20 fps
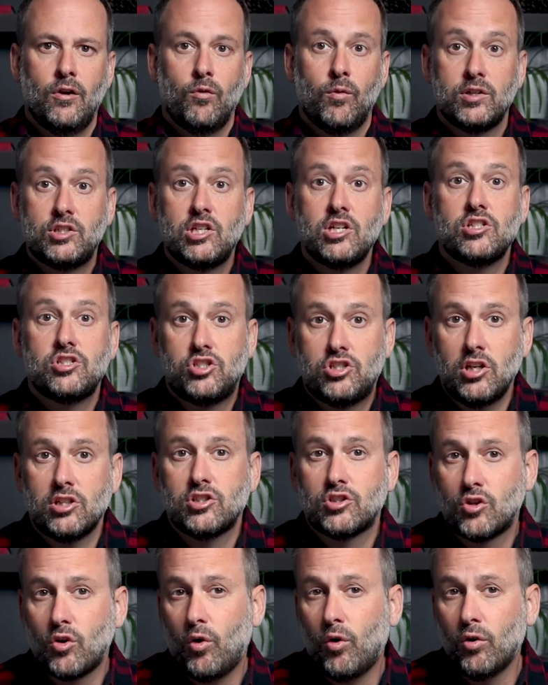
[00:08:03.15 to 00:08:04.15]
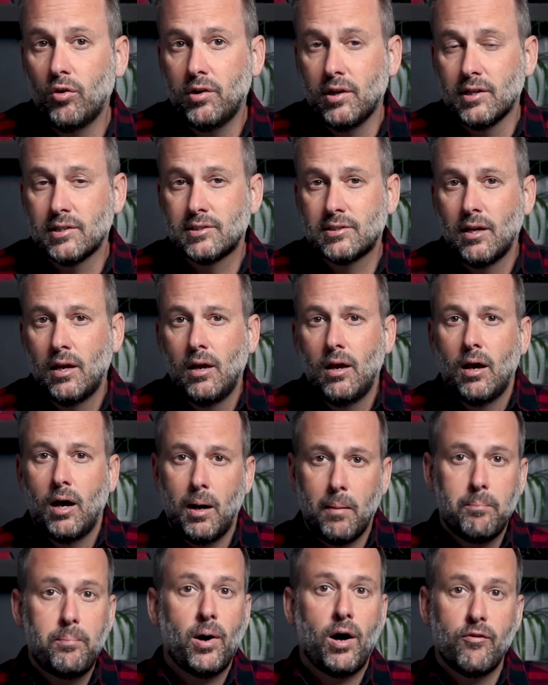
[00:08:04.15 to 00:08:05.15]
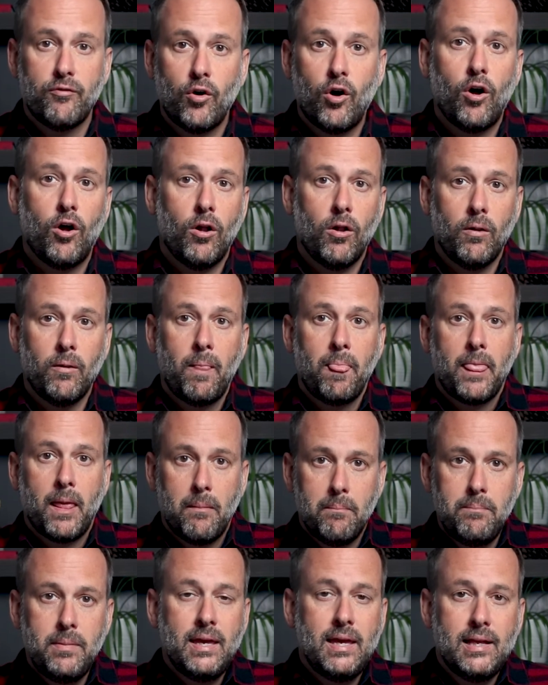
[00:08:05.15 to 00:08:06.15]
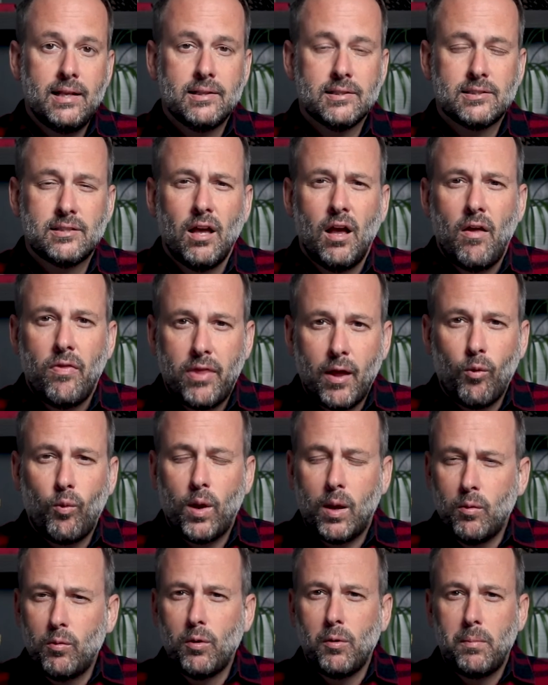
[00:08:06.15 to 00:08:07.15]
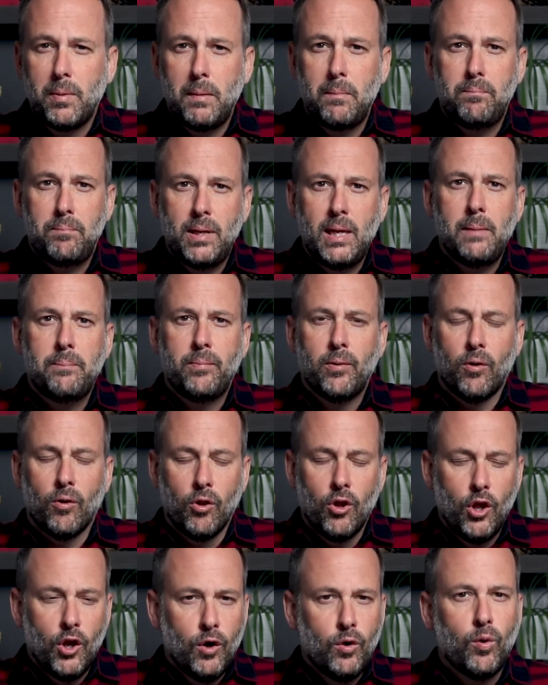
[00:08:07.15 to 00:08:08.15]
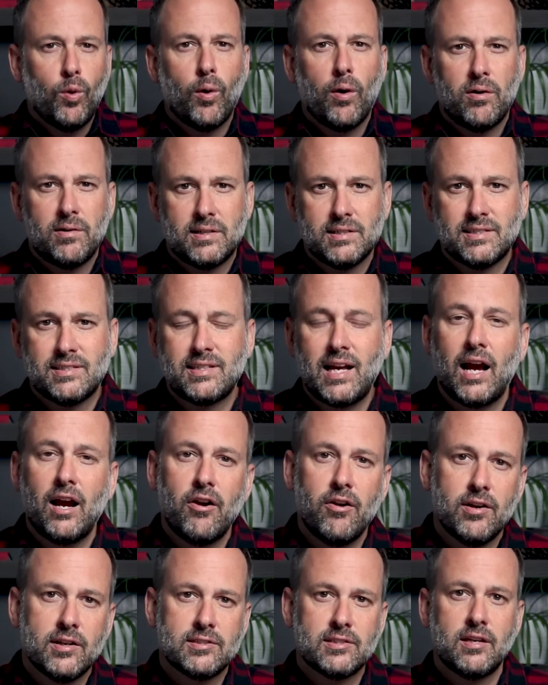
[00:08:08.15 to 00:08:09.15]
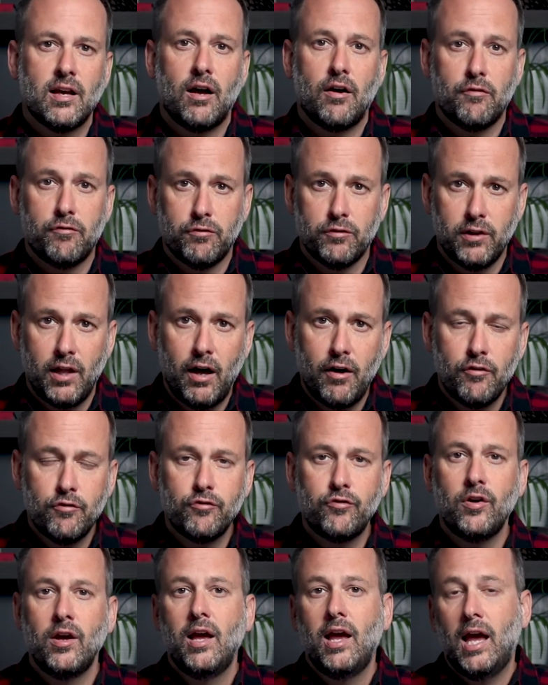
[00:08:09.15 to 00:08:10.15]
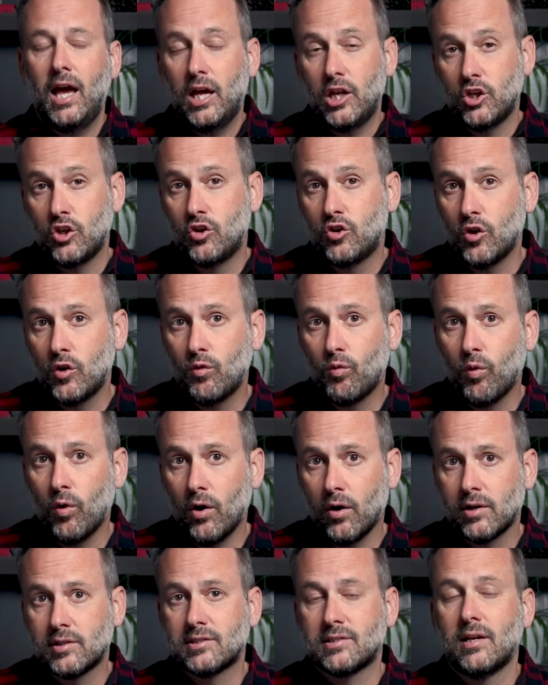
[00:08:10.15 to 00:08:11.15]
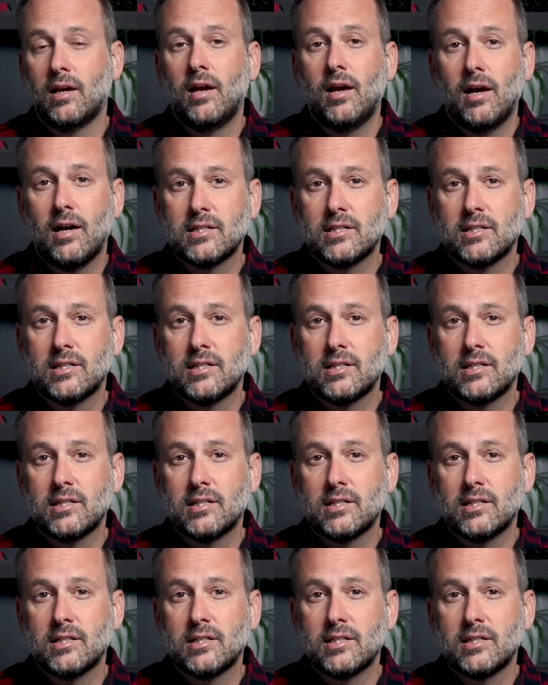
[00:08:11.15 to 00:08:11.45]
which he's just told us above all means that we will be people who are desirous of love and good works,